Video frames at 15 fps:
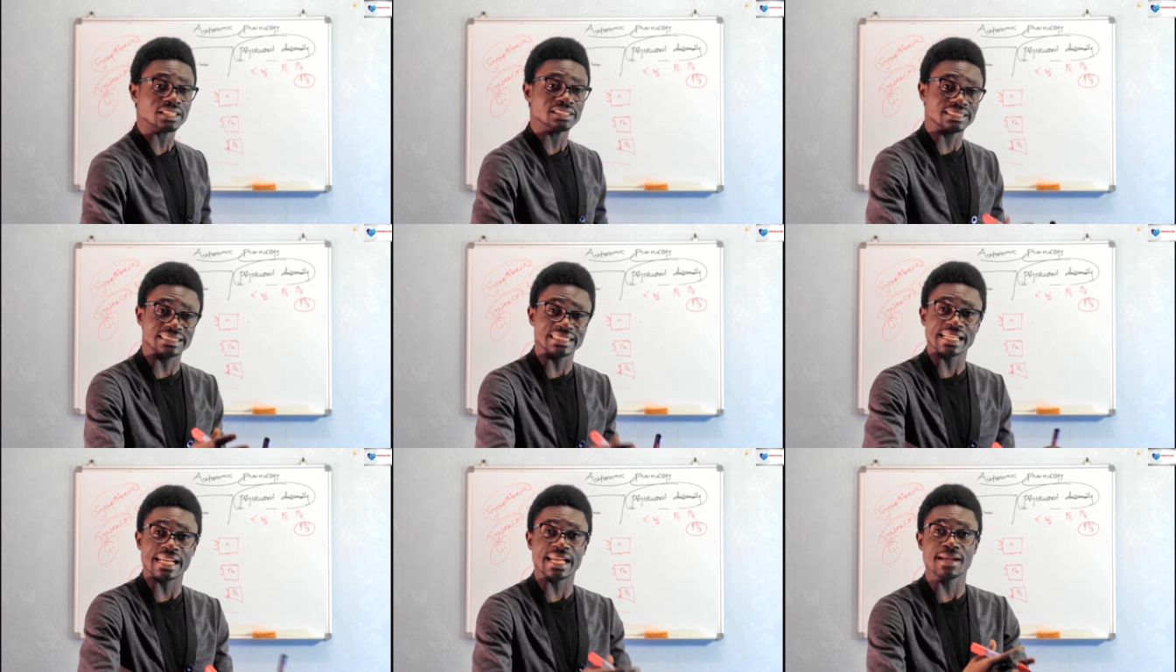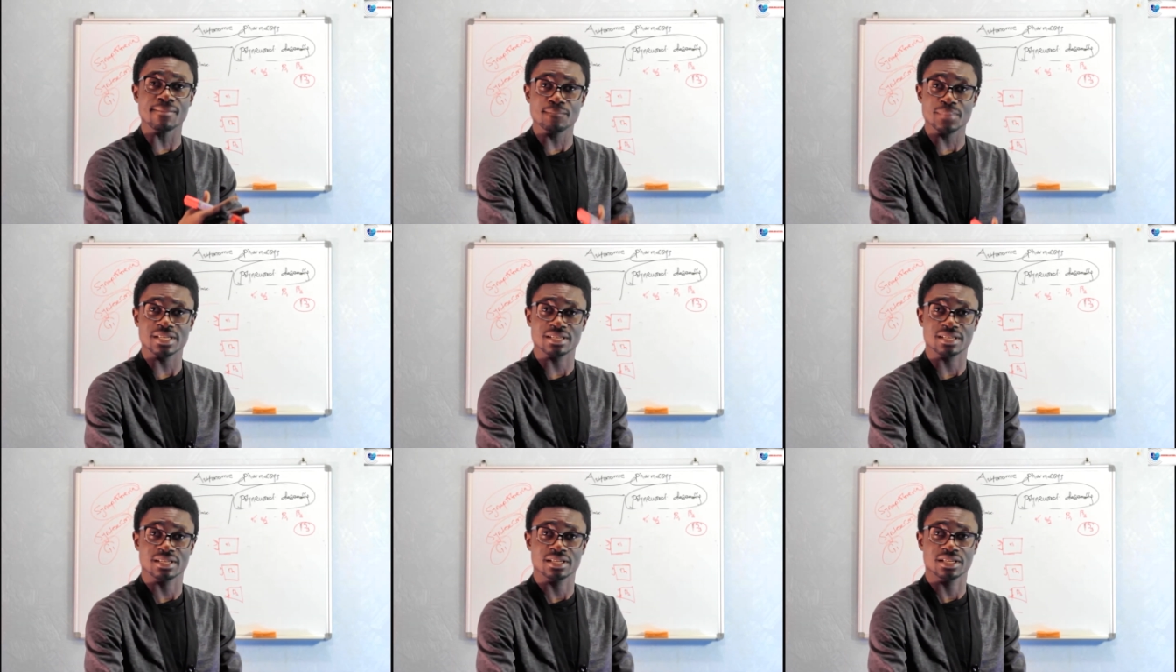CAMP.
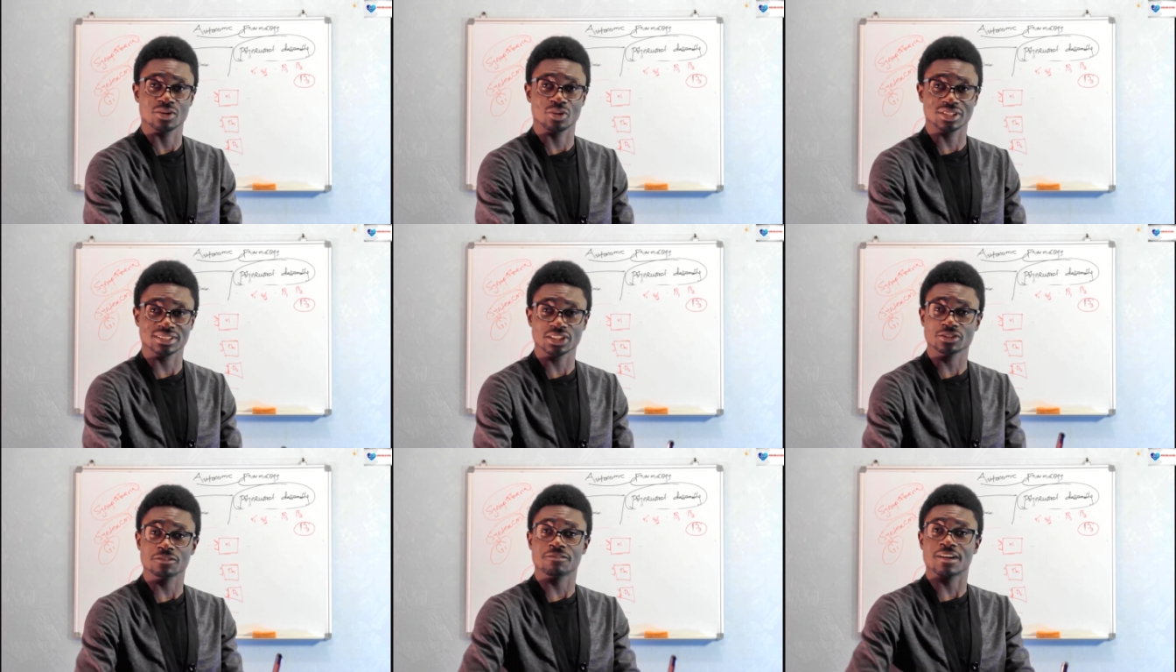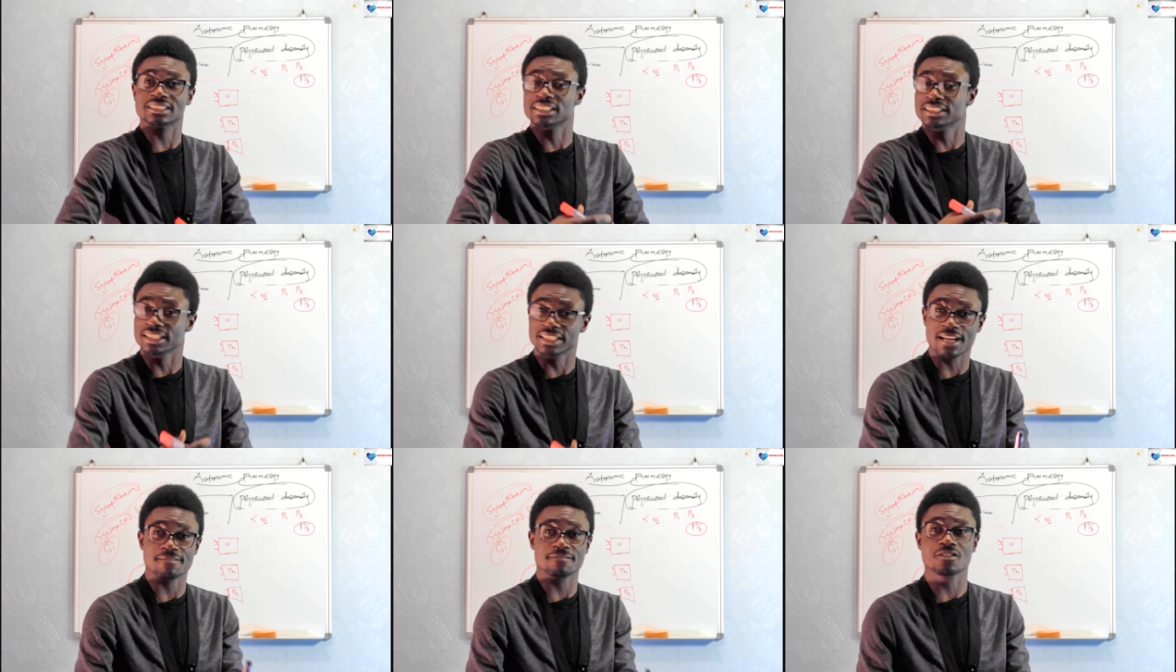You understand? To
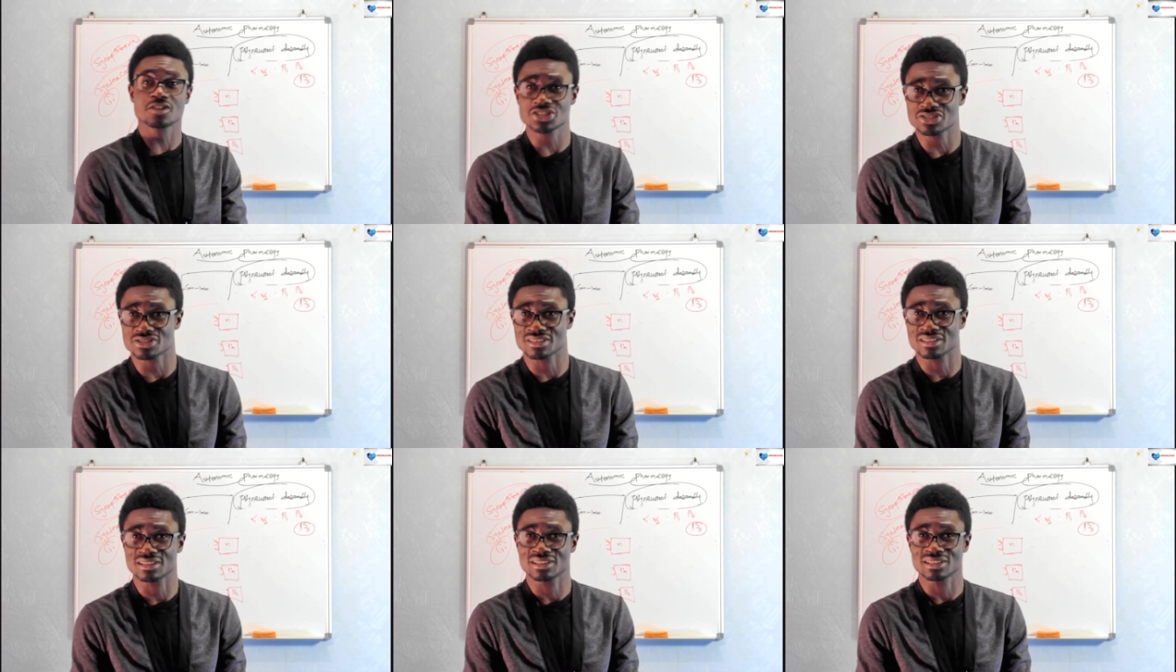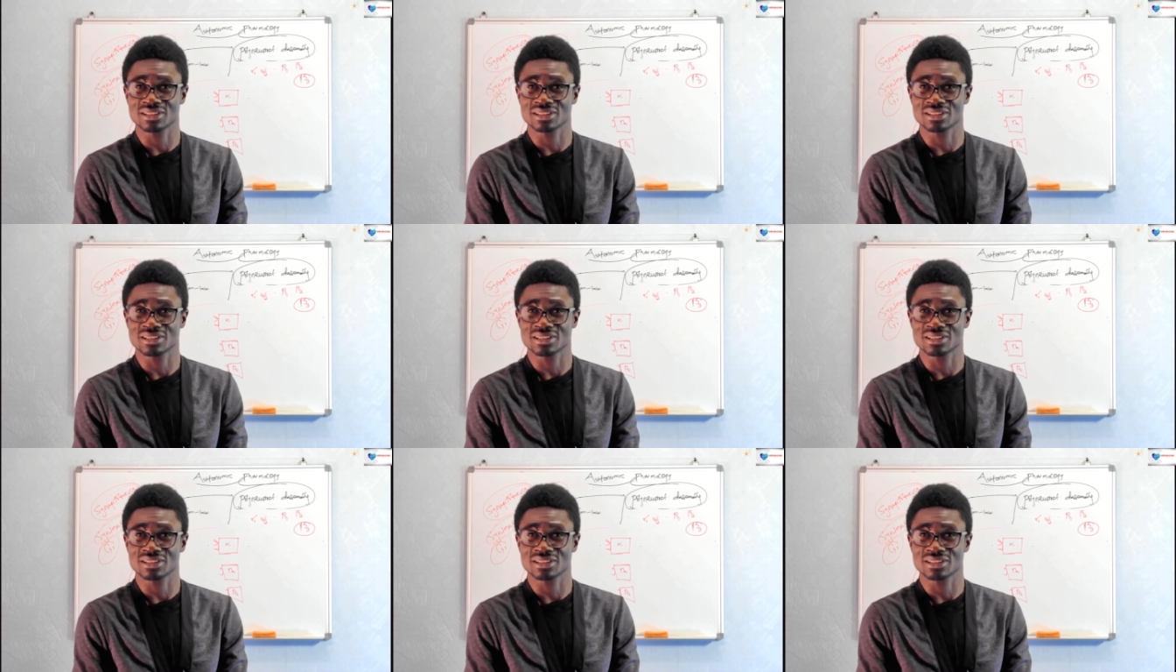facilitate their function.